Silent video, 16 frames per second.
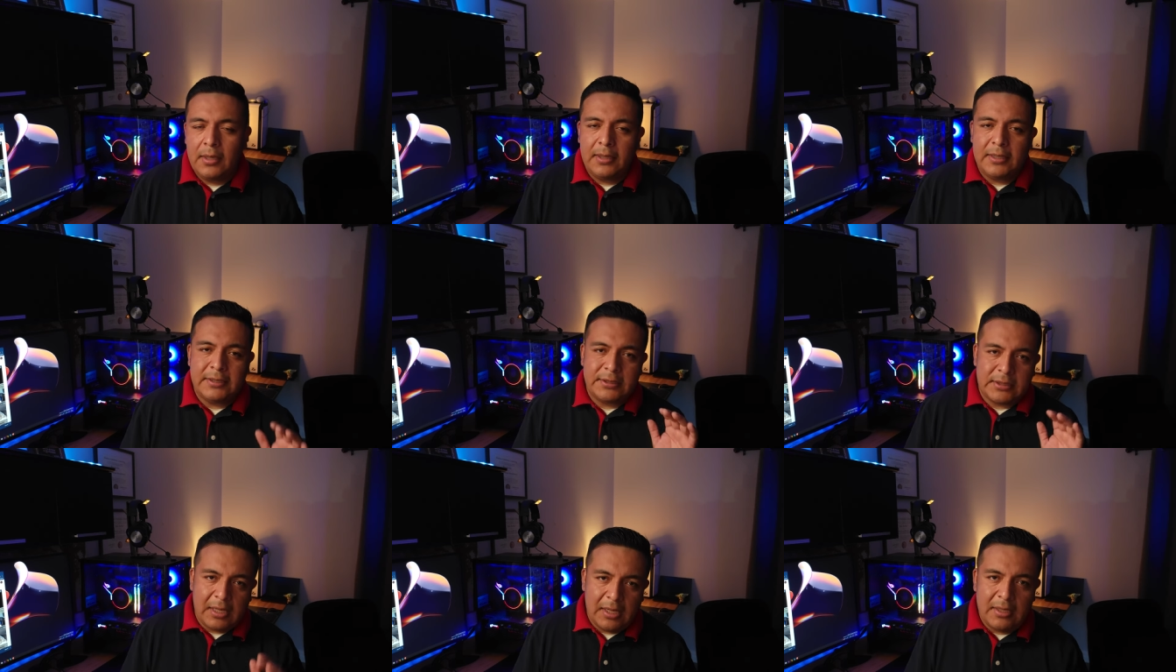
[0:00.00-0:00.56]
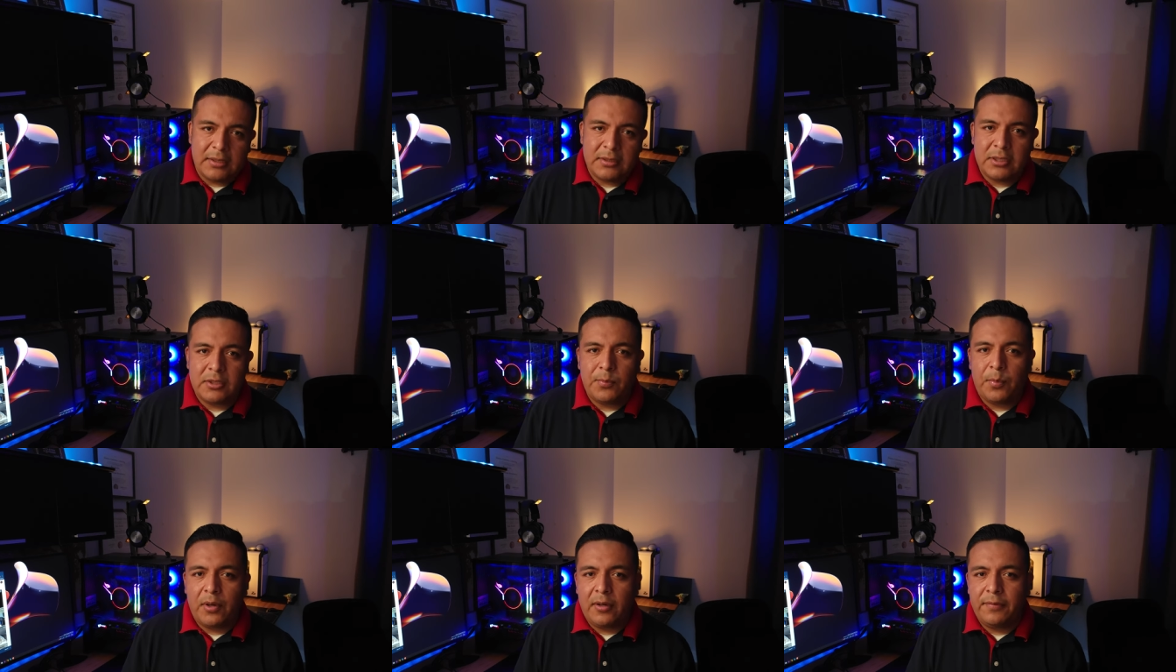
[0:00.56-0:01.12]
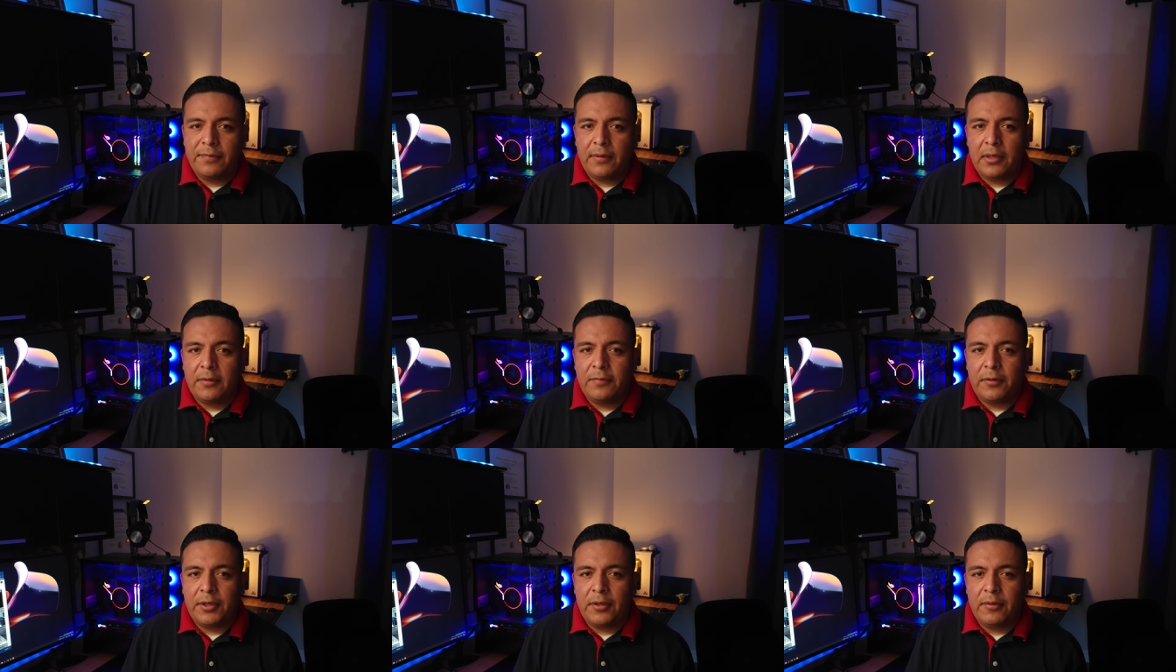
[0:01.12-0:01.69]
Acellus is perfect
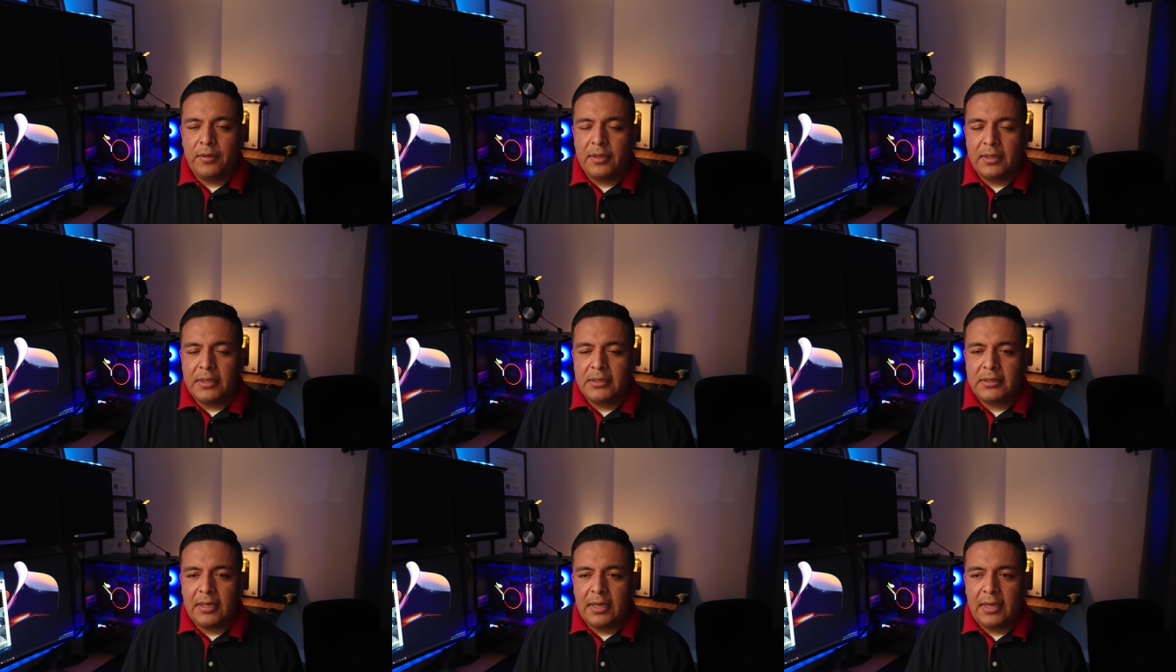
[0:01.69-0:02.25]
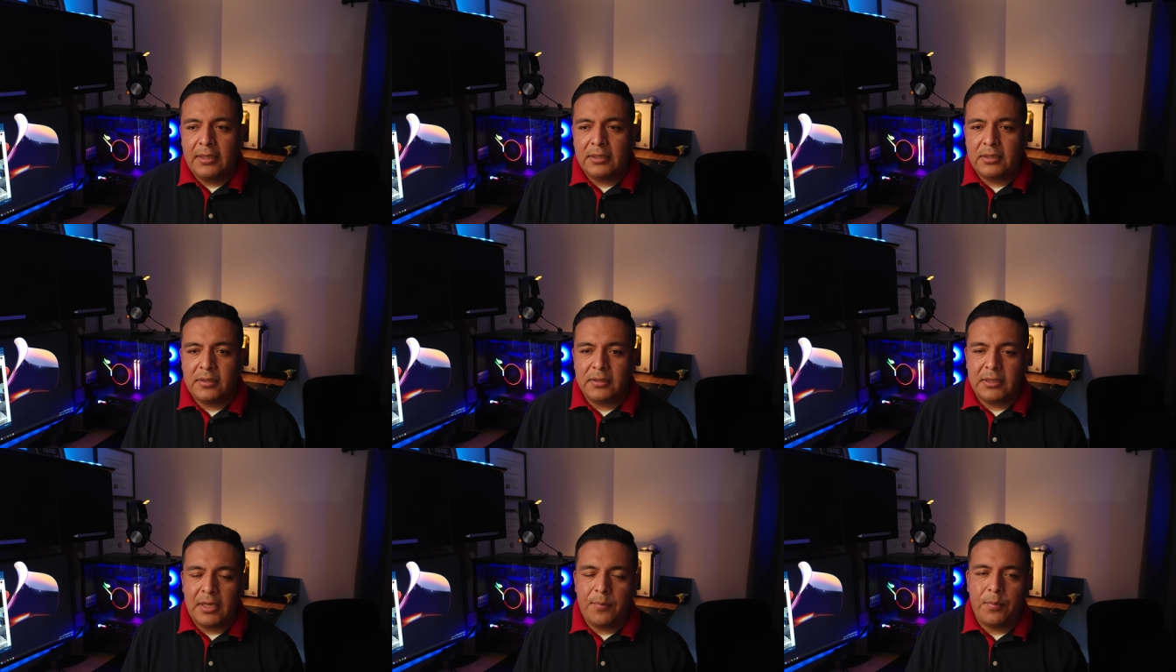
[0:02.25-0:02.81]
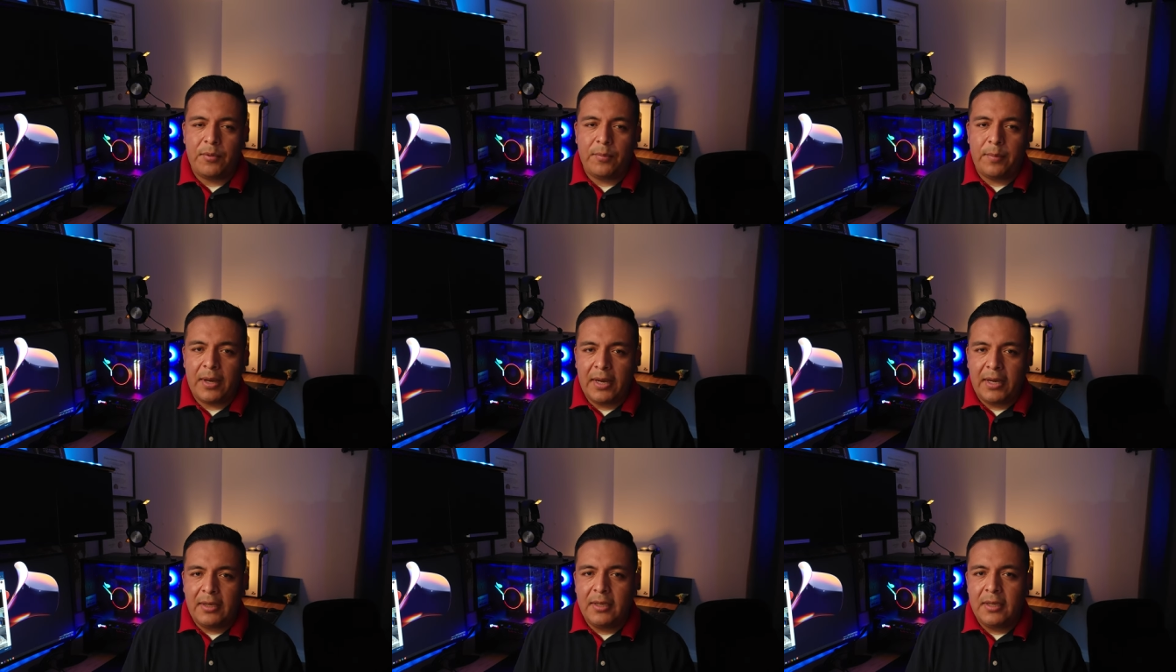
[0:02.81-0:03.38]
for you in this case because they
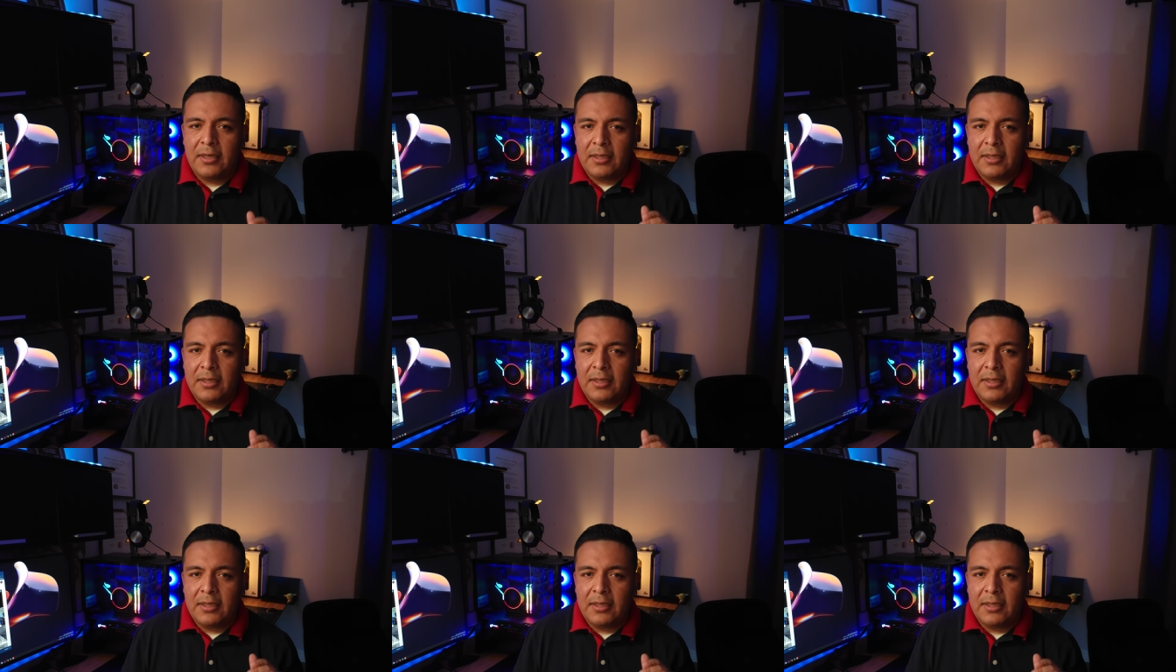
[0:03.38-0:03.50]
provide